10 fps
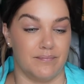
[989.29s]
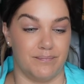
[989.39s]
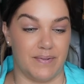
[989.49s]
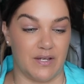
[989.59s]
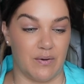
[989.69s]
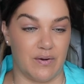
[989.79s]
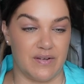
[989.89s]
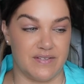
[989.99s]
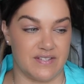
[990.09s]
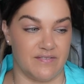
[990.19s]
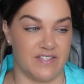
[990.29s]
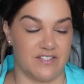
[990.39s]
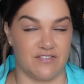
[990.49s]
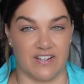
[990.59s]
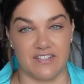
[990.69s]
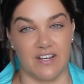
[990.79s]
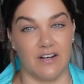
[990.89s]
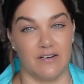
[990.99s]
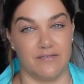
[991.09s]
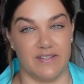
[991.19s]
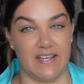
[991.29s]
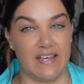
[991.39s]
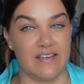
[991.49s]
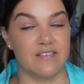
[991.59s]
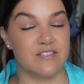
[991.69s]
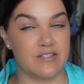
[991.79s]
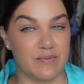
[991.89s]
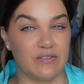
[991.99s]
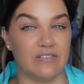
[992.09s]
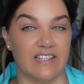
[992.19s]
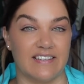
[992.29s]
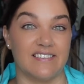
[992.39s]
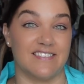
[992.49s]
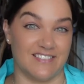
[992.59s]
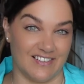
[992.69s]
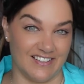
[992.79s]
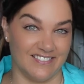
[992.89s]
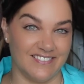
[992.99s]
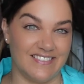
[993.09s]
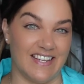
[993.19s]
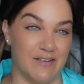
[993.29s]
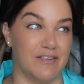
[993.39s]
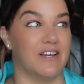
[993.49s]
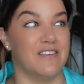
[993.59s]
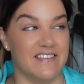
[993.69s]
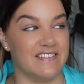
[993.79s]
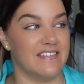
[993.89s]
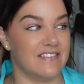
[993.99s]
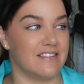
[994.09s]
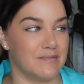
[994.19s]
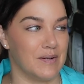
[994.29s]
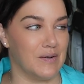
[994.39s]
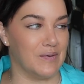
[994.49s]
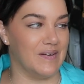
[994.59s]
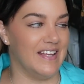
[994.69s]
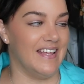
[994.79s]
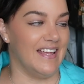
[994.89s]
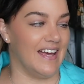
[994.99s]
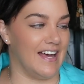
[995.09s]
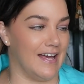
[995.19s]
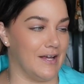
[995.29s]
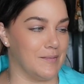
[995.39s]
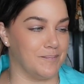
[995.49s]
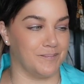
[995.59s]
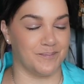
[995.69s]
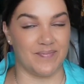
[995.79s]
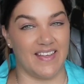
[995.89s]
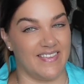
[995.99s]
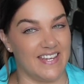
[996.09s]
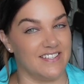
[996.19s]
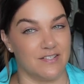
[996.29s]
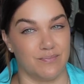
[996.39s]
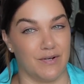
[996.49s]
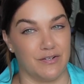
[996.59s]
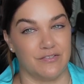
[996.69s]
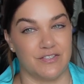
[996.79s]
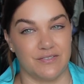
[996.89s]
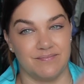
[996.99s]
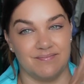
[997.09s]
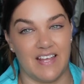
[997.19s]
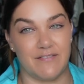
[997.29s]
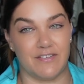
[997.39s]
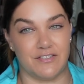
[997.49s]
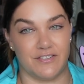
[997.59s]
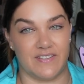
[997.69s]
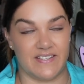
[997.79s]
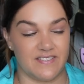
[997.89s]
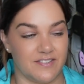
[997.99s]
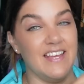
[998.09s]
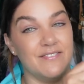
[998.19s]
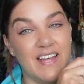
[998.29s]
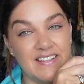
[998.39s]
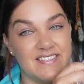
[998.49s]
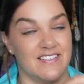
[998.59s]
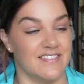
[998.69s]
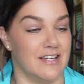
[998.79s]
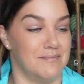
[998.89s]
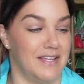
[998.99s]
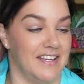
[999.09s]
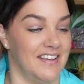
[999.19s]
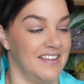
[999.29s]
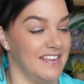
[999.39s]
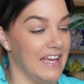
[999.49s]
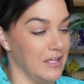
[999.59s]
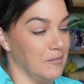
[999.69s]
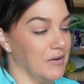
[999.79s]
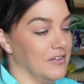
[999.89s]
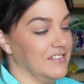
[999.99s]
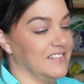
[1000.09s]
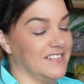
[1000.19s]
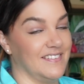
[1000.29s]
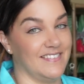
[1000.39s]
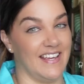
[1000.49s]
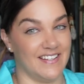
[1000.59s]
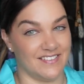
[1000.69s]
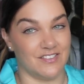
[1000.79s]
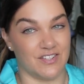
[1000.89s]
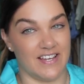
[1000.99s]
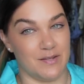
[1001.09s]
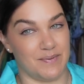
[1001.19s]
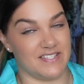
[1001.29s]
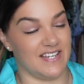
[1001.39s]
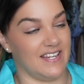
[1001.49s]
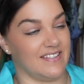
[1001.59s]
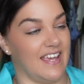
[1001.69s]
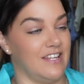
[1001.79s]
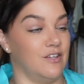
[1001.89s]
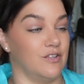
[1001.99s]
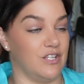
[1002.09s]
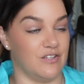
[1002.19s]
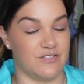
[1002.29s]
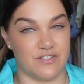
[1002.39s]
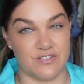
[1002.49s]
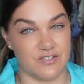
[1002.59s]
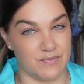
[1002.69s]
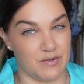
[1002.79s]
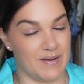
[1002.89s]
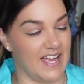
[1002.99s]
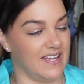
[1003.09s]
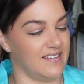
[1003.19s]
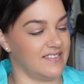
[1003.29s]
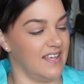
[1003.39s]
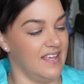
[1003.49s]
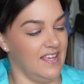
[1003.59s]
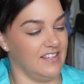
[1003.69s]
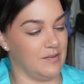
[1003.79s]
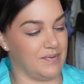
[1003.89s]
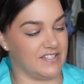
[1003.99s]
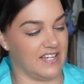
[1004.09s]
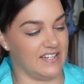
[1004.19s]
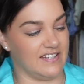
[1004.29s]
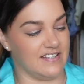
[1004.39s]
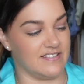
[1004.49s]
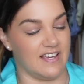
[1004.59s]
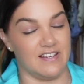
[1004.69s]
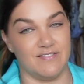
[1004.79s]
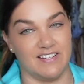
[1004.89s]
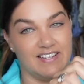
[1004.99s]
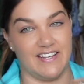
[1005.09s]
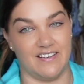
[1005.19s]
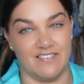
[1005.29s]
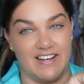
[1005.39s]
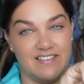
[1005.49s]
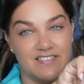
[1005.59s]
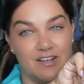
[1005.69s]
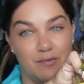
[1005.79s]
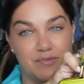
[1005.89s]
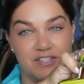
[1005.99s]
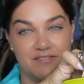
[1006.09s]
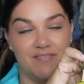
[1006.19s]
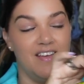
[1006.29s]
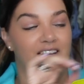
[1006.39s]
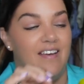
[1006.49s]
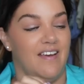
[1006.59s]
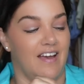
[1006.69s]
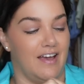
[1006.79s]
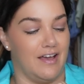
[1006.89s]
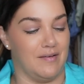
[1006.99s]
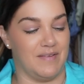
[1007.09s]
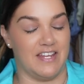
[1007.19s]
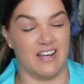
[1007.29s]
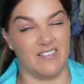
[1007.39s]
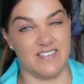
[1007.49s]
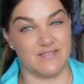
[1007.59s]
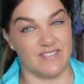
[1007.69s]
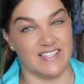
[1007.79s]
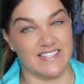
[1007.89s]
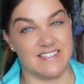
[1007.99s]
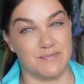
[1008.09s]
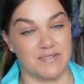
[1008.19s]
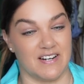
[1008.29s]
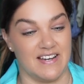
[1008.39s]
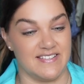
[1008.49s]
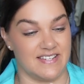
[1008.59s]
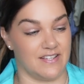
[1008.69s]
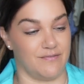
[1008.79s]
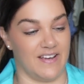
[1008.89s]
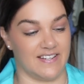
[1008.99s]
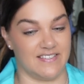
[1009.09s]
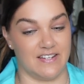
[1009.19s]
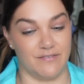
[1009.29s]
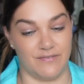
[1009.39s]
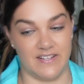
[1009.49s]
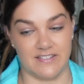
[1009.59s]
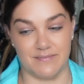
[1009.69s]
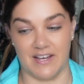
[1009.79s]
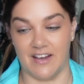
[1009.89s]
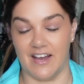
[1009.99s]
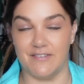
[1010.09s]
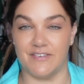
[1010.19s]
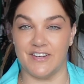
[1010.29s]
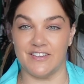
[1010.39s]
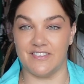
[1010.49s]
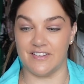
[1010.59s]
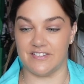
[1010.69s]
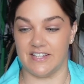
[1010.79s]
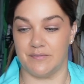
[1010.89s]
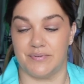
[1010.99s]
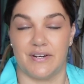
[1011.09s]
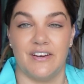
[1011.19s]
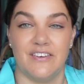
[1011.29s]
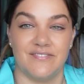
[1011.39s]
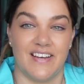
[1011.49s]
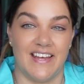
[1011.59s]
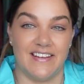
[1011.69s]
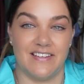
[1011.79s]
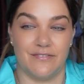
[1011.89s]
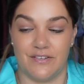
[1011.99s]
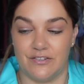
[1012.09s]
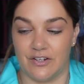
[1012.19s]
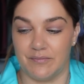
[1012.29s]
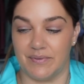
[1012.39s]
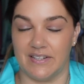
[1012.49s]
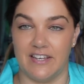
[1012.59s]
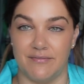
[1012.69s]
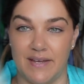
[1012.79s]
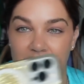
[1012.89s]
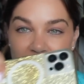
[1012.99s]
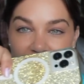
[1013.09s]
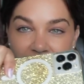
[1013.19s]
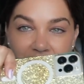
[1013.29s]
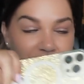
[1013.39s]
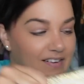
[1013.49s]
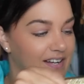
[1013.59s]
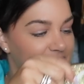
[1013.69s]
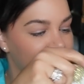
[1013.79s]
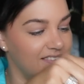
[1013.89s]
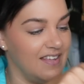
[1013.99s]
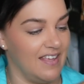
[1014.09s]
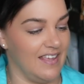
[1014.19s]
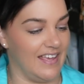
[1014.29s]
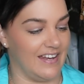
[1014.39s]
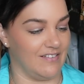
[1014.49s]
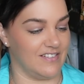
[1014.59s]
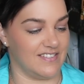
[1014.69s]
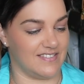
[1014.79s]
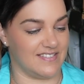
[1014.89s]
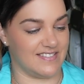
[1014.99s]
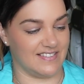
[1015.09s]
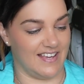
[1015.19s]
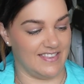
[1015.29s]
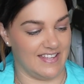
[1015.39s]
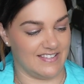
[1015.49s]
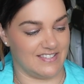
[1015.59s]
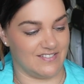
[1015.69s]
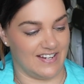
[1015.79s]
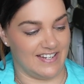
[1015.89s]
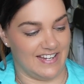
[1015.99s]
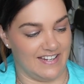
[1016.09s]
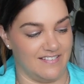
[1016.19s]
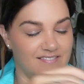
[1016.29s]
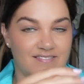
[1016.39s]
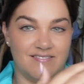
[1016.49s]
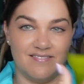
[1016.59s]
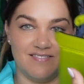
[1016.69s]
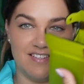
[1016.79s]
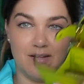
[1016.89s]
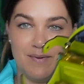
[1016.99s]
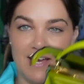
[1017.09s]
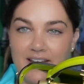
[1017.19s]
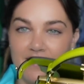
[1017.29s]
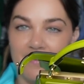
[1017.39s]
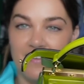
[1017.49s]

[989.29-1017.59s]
Because of the structure of the smaller styles, even though this is a small, they just won't ever do this. If that's not something that you want, then try the Petite. And you're used to small bags, the Petite is a really great option. And I was really surprised at the fact that it fit my iPhone 13 Pro. And if you don't believe me, here it is. And I'll just slide that straight in to the bag.